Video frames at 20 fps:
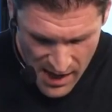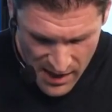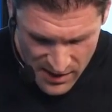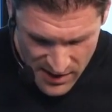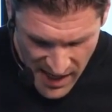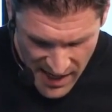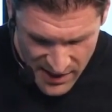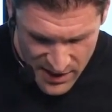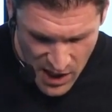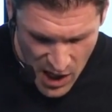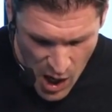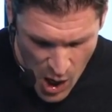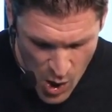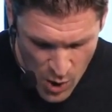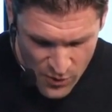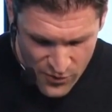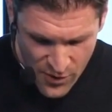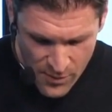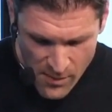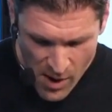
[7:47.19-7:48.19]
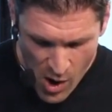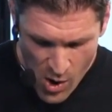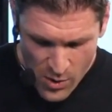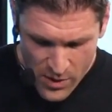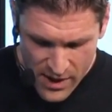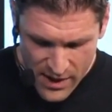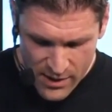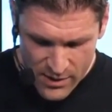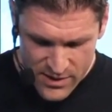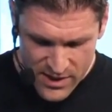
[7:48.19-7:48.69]
Layla Hoke from
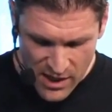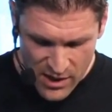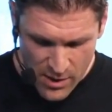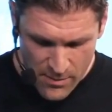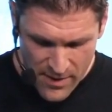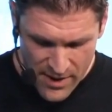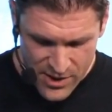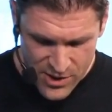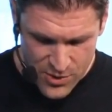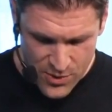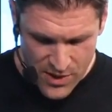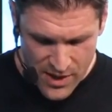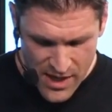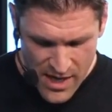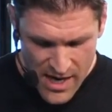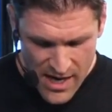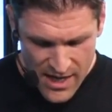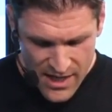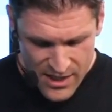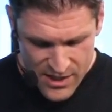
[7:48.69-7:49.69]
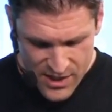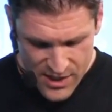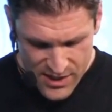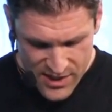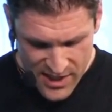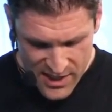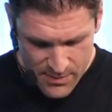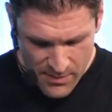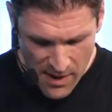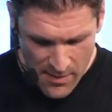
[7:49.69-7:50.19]
Oak Hills Elementary, she
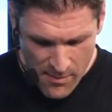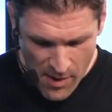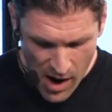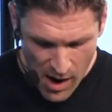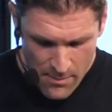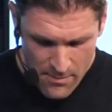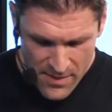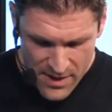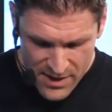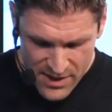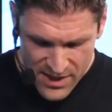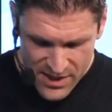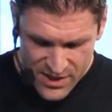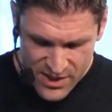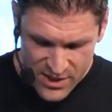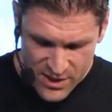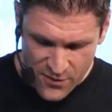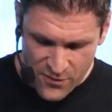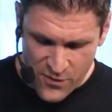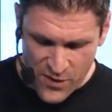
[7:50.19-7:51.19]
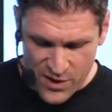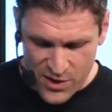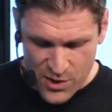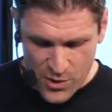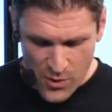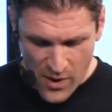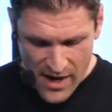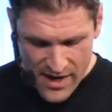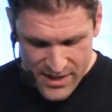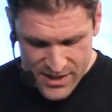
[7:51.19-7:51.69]
says, my mom, Mindy, she's a 5th
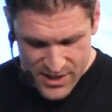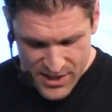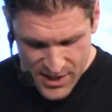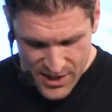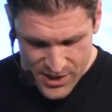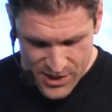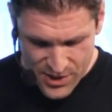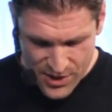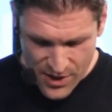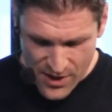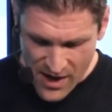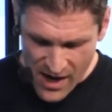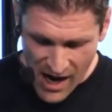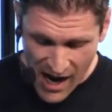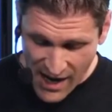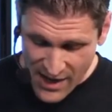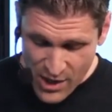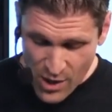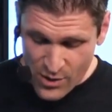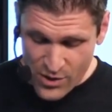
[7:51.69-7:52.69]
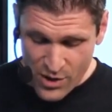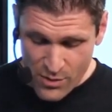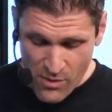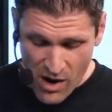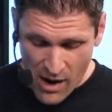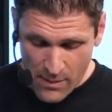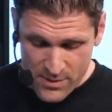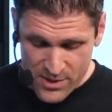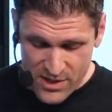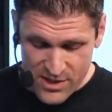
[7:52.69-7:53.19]
grade teacher. I know your
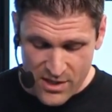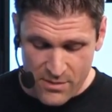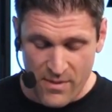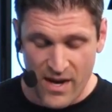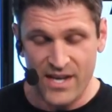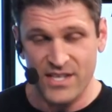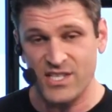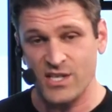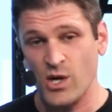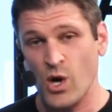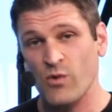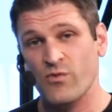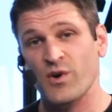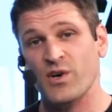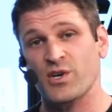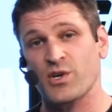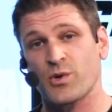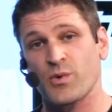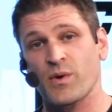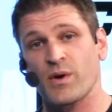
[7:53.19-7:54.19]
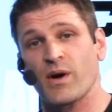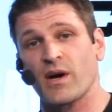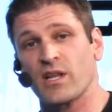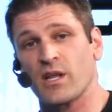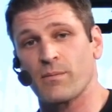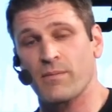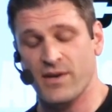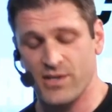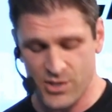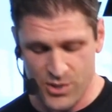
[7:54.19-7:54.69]
mom. She's amazing over at Greer
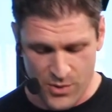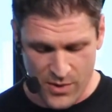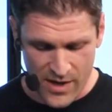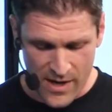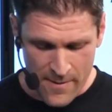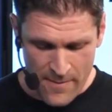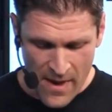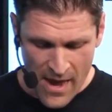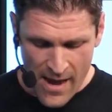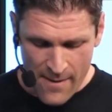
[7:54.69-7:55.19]
Elementary.